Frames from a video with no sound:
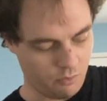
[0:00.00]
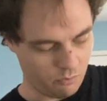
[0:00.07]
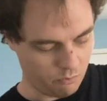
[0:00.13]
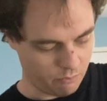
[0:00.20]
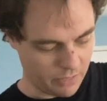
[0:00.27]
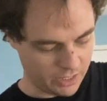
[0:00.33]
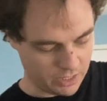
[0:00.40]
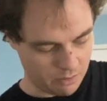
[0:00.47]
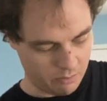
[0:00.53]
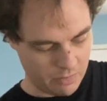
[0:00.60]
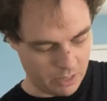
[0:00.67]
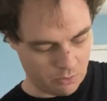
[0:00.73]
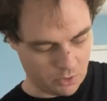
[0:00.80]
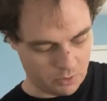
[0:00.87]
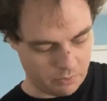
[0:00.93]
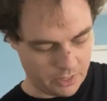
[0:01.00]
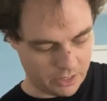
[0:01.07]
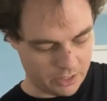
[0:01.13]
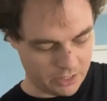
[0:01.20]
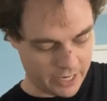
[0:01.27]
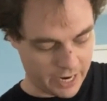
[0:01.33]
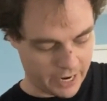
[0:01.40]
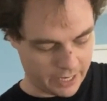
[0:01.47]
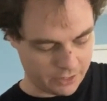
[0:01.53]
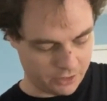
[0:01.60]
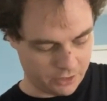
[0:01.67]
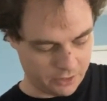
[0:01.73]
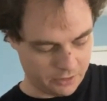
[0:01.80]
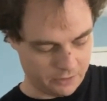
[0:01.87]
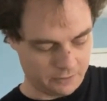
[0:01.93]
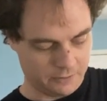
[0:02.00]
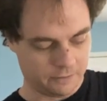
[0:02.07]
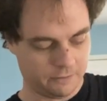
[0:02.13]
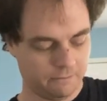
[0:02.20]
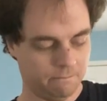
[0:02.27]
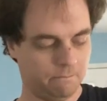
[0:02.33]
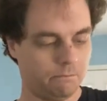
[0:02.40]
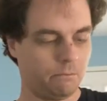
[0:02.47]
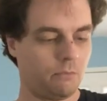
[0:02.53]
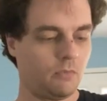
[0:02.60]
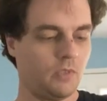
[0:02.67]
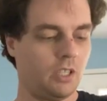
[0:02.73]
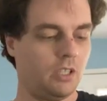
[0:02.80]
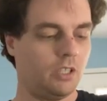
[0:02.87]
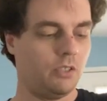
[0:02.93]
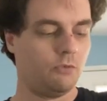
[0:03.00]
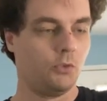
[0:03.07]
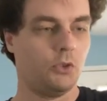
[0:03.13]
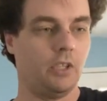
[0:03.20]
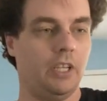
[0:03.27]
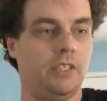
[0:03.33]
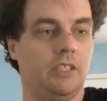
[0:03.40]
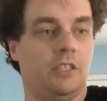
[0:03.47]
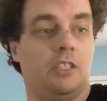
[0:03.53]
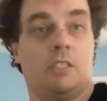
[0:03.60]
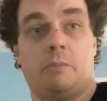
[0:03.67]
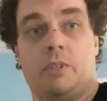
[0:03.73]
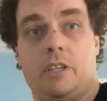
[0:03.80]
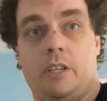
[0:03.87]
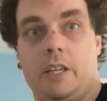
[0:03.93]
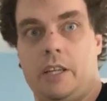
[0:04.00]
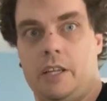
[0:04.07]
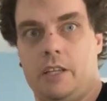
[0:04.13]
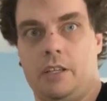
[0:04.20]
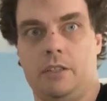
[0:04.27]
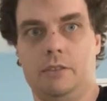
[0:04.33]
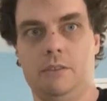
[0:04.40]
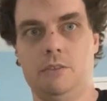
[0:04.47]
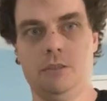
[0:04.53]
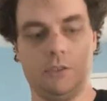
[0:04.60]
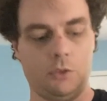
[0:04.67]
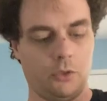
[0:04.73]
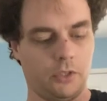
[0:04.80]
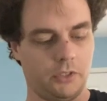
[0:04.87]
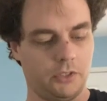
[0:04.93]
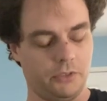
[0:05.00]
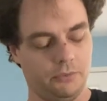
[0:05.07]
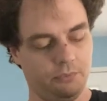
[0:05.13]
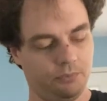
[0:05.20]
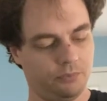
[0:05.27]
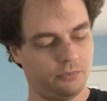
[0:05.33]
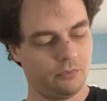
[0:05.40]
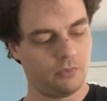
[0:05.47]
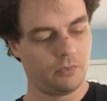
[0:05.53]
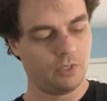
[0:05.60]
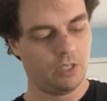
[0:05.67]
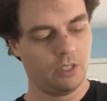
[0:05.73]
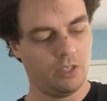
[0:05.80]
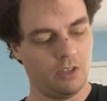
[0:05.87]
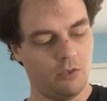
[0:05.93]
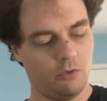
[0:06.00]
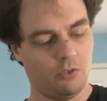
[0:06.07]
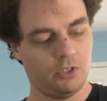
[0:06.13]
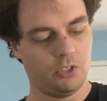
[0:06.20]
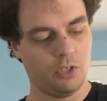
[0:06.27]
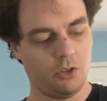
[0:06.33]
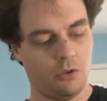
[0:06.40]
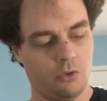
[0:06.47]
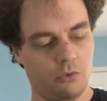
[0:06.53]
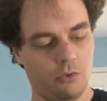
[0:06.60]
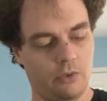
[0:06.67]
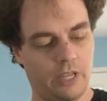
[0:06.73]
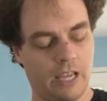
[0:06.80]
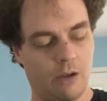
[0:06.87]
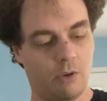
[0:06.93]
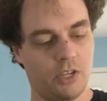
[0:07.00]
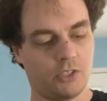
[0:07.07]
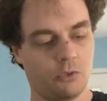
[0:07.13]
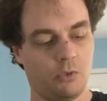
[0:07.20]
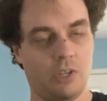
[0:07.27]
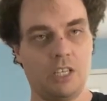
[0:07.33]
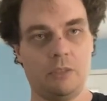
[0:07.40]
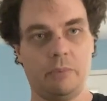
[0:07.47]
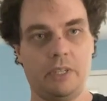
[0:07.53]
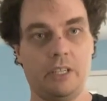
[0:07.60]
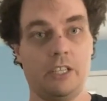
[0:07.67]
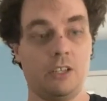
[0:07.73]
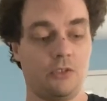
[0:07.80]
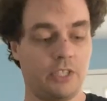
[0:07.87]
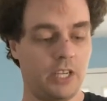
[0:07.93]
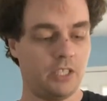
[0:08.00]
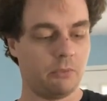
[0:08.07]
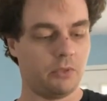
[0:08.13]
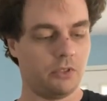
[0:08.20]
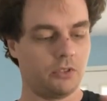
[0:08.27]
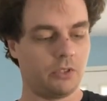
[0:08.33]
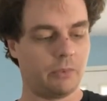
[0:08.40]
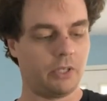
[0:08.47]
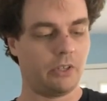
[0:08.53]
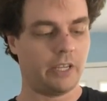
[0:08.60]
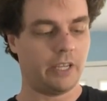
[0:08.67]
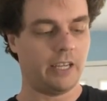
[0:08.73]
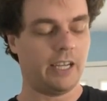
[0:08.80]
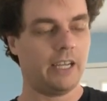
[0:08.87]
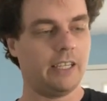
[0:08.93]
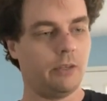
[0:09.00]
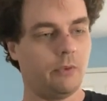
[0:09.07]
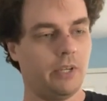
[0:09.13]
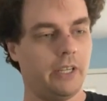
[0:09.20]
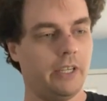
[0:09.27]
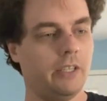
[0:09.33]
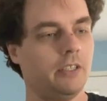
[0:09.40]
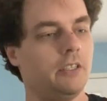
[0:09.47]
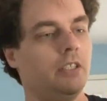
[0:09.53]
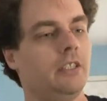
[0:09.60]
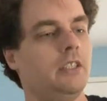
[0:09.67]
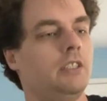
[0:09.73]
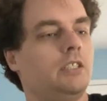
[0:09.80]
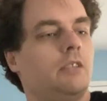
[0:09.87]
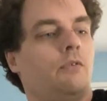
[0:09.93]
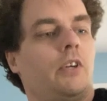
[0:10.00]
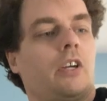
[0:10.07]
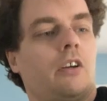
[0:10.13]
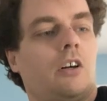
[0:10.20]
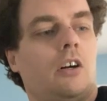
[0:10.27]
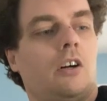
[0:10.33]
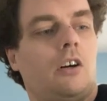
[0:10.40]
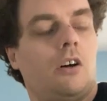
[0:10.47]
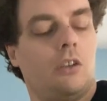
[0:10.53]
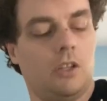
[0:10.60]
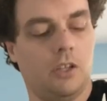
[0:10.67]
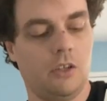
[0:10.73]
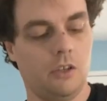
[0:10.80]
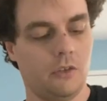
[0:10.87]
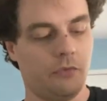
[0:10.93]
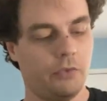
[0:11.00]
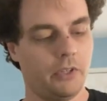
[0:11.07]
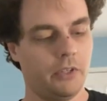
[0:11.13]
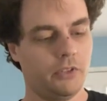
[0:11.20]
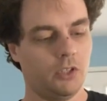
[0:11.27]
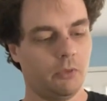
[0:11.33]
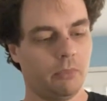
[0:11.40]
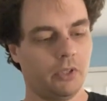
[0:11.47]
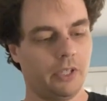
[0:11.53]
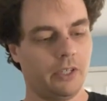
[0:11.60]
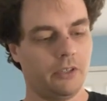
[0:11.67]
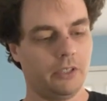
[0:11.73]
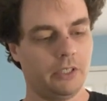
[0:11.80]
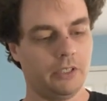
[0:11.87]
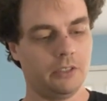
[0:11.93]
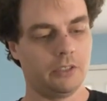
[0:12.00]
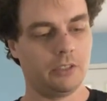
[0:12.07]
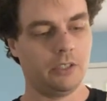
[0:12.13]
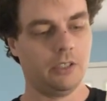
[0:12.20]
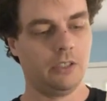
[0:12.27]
make them able to be detached for easy display and storage. So, and I also wanted to be interchangeable. So I was like, okay, I gotta get a way to figure out all of the polarities.